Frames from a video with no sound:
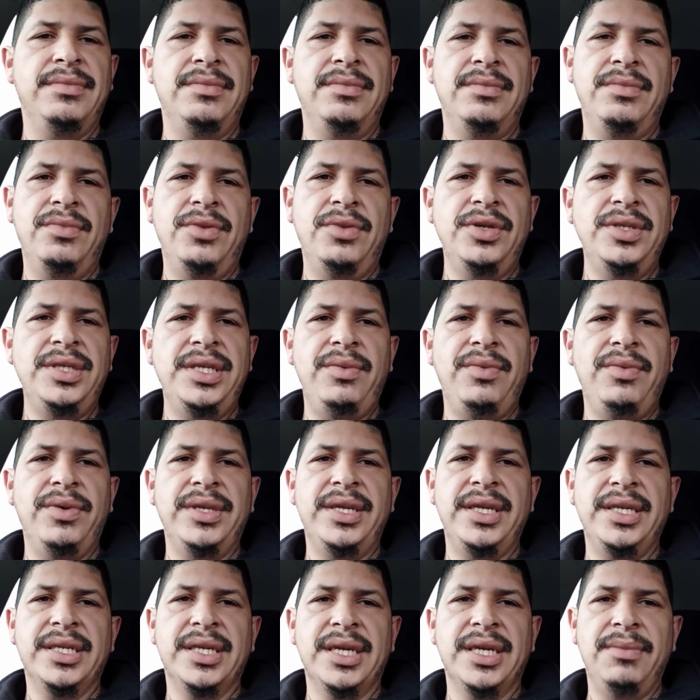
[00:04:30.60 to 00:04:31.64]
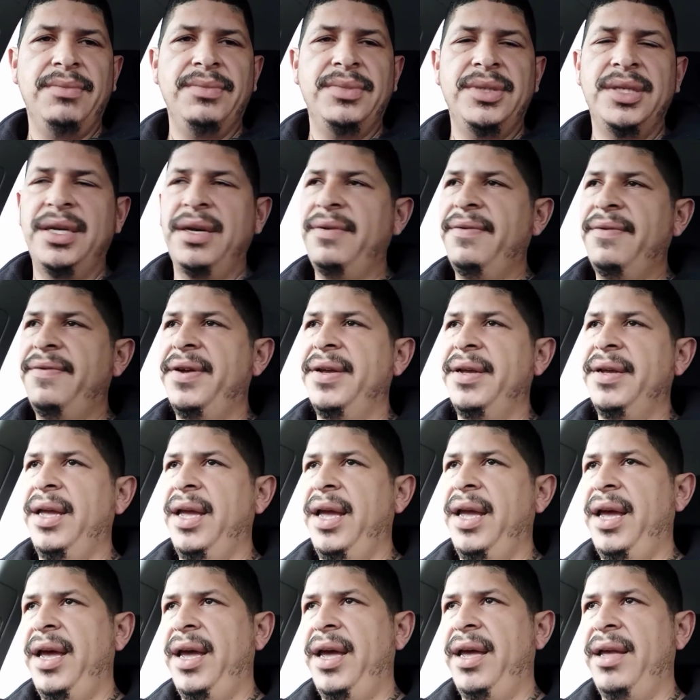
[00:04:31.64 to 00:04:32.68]
we'll see what this comes of
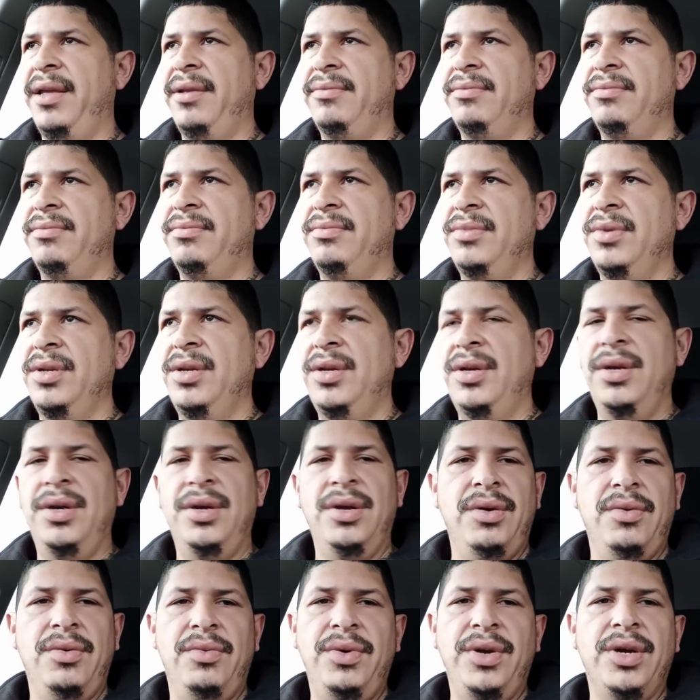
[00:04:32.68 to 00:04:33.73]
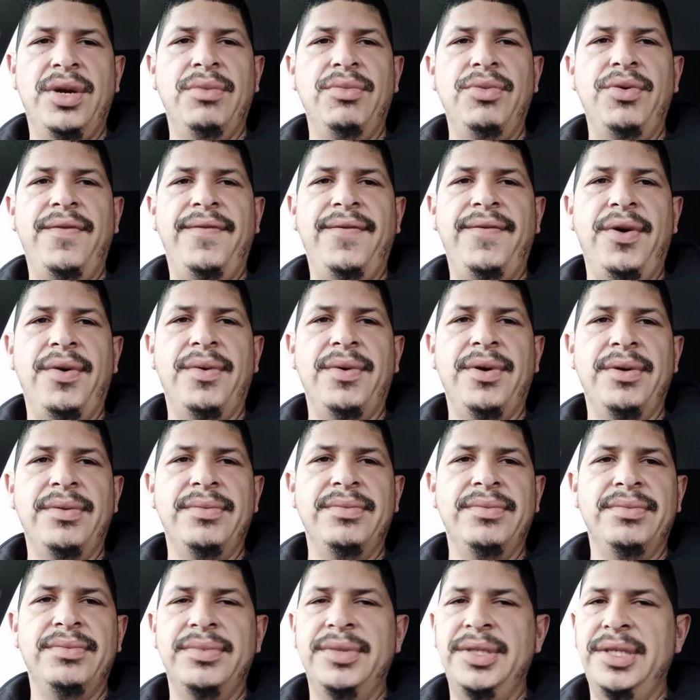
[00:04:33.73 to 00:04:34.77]
and we can move forward.
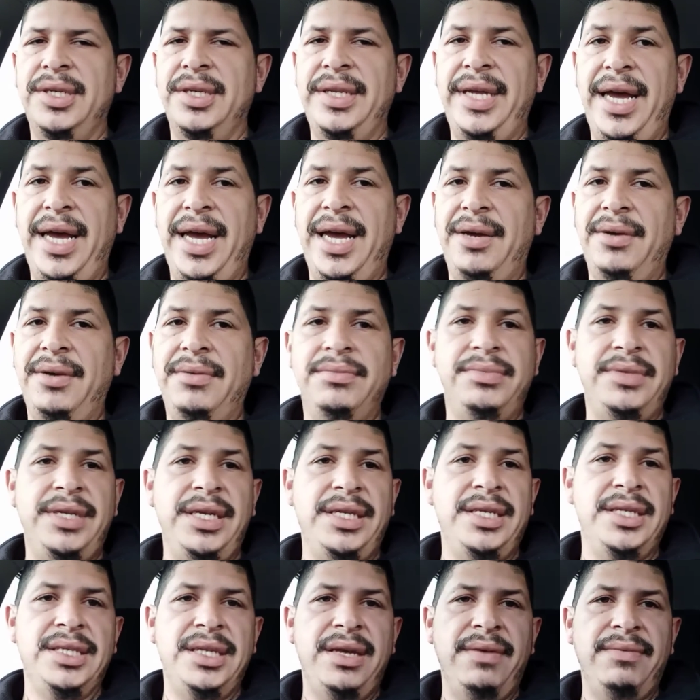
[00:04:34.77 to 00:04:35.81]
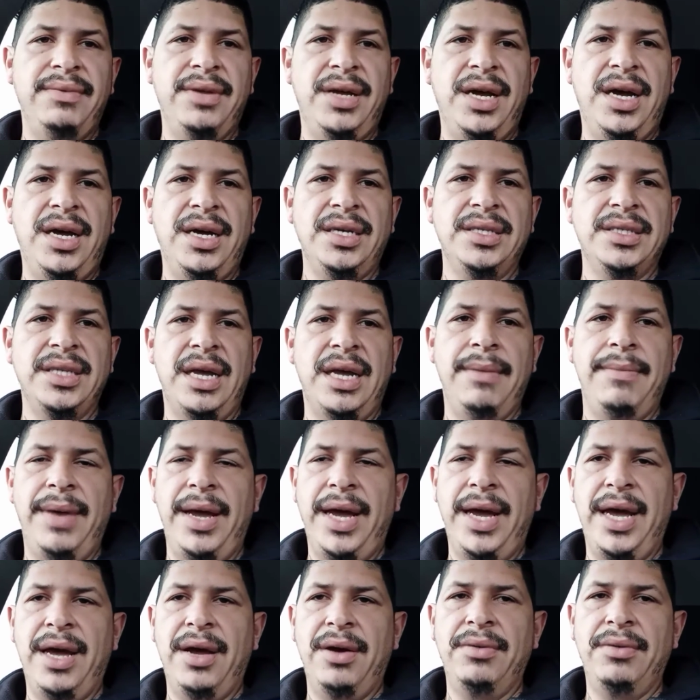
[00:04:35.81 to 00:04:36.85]
To now, D2C Vlogs, I'm
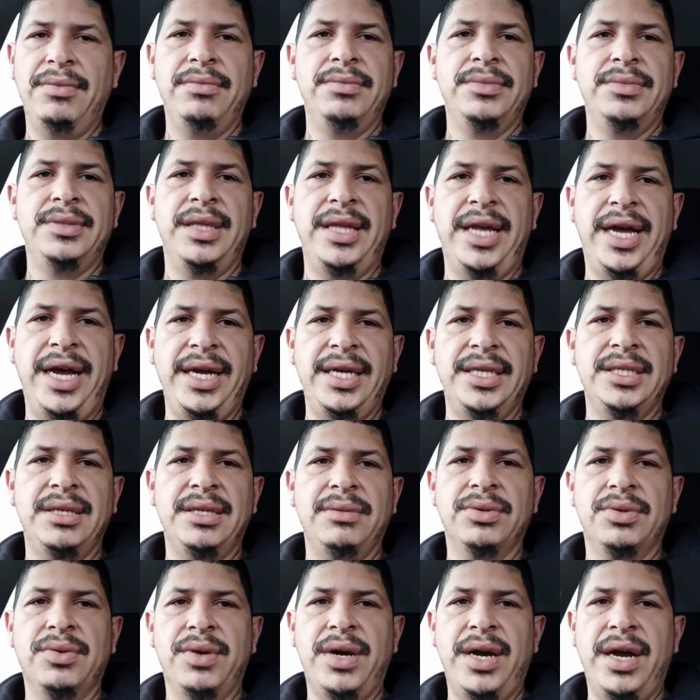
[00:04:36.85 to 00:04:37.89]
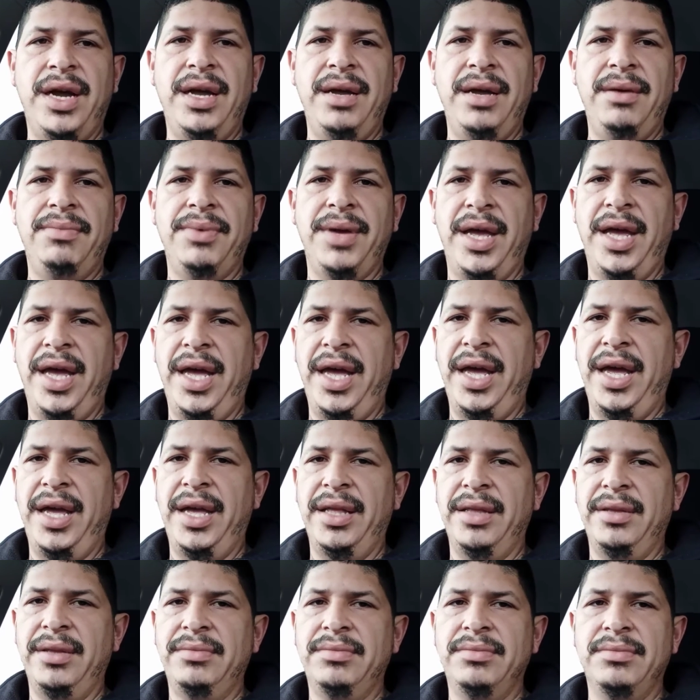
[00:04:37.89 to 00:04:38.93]
out. Like, subscribe,
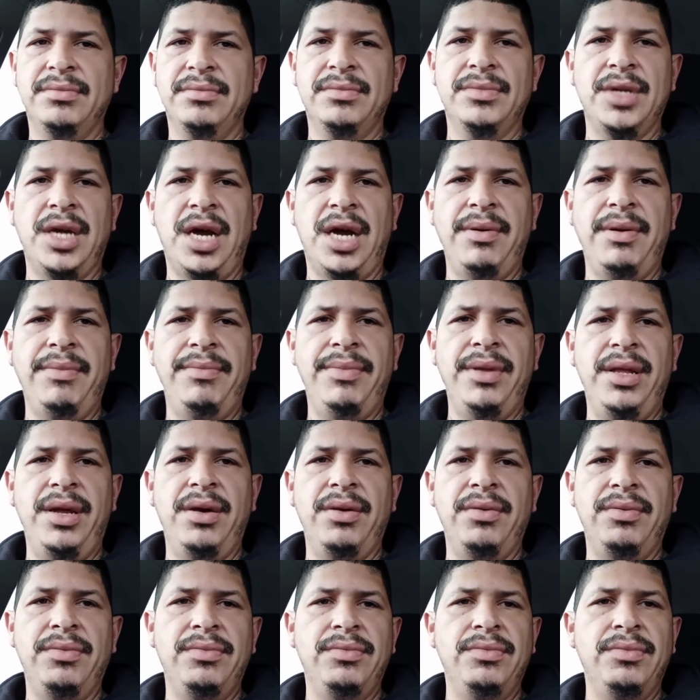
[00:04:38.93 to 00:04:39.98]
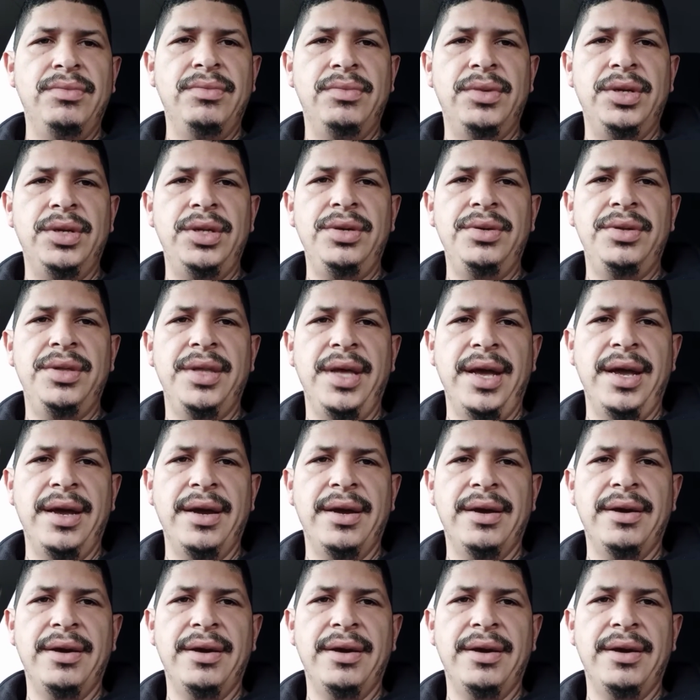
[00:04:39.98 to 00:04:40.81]
and comment below. What do you think?